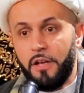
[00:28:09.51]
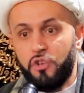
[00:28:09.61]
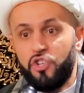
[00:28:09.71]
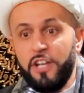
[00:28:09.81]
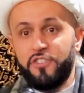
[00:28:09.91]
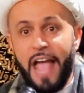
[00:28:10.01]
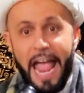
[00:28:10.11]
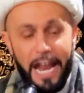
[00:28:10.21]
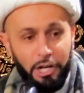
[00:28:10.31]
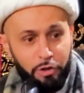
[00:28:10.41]
She's
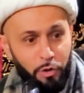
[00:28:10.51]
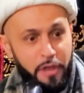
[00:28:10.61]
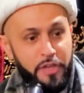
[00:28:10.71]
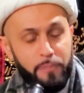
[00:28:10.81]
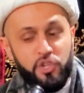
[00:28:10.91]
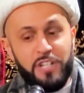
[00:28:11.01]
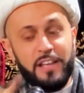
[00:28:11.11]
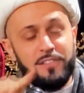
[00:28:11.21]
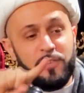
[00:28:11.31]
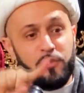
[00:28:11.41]
angry with him. She
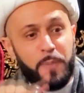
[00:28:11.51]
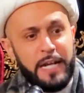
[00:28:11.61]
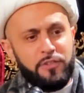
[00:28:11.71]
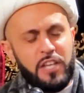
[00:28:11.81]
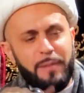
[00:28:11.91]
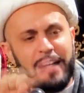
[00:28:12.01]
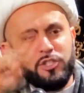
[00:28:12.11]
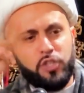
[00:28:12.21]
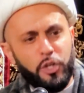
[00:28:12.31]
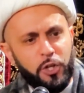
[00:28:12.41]
doesn't speak to him
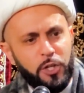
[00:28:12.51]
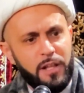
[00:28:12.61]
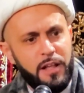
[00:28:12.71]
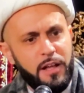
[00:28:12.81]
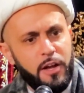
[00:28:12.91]
until